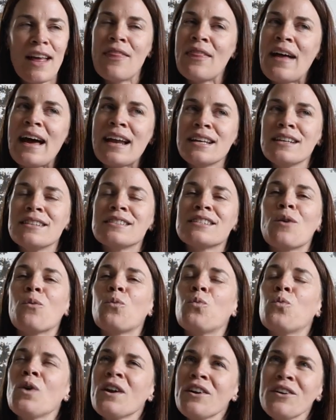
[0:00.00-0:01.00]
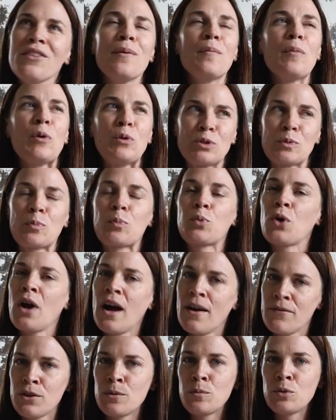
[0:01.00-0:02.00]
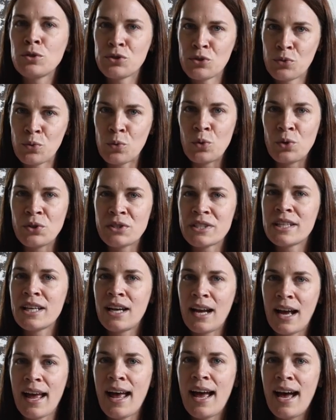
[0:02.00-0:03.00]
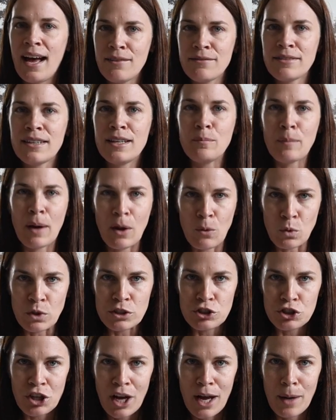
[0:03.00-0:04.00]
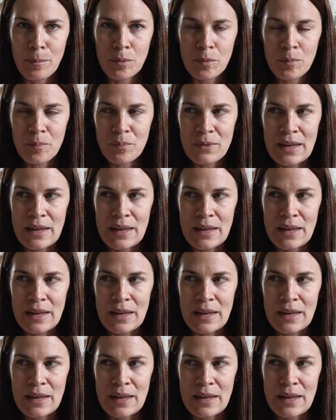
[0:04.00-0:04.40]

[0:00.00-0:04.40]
and that is what are the most profitable tools that I have in my wood shop?